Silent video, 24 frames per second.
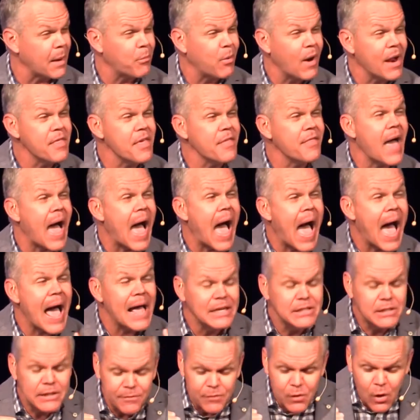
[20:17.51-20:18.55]
I pray that the
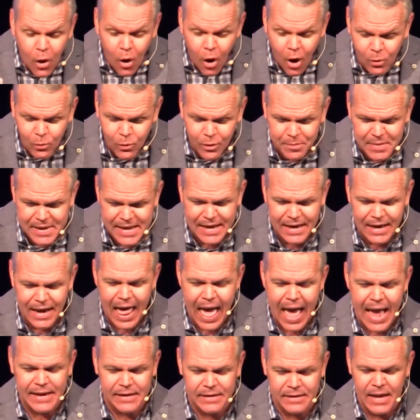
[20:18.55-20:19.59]
eyes of your heart would be
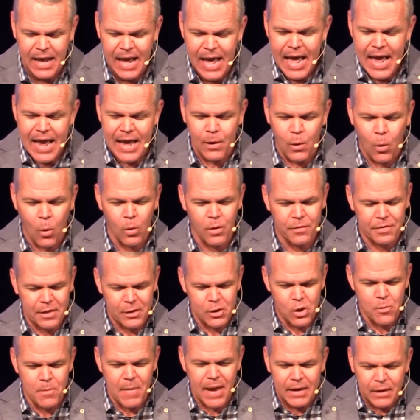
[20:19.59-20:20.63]
enlightened in order
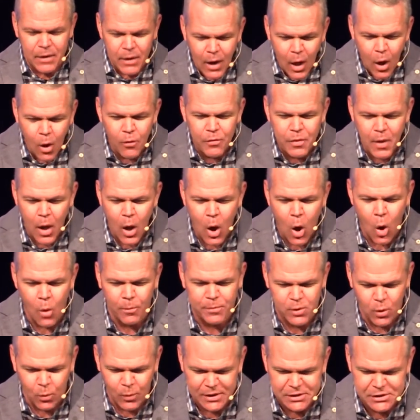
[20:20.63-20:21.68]
that you may know the
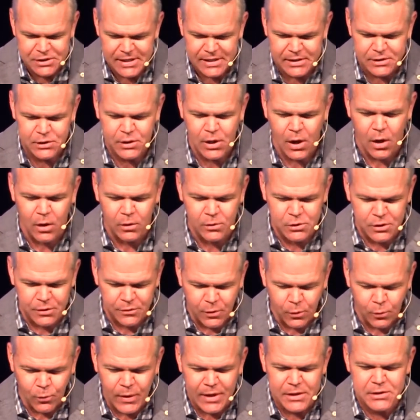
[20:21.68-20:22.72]
hope to which he has called you,
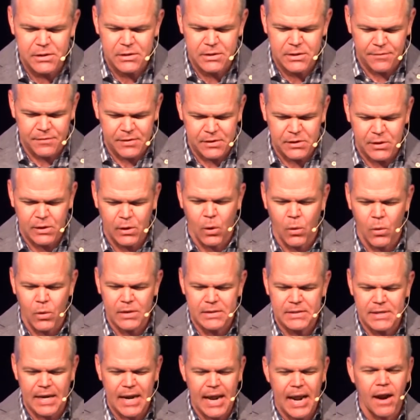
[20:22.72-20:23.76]
the riches of his
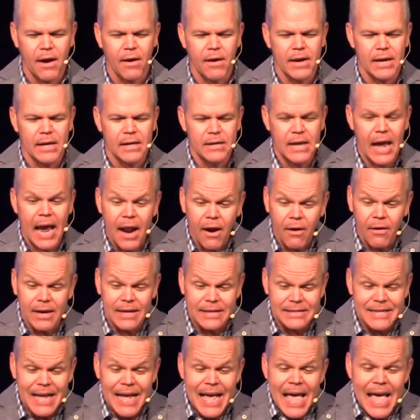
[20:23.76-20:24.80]
glorious
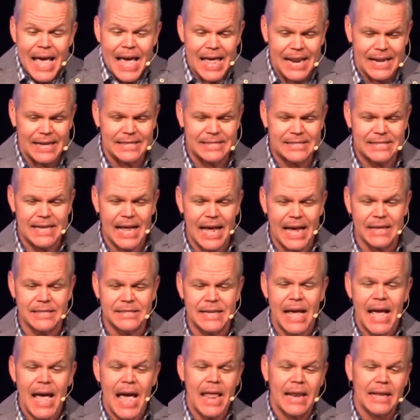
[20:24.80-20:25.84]
inheritance in his saints,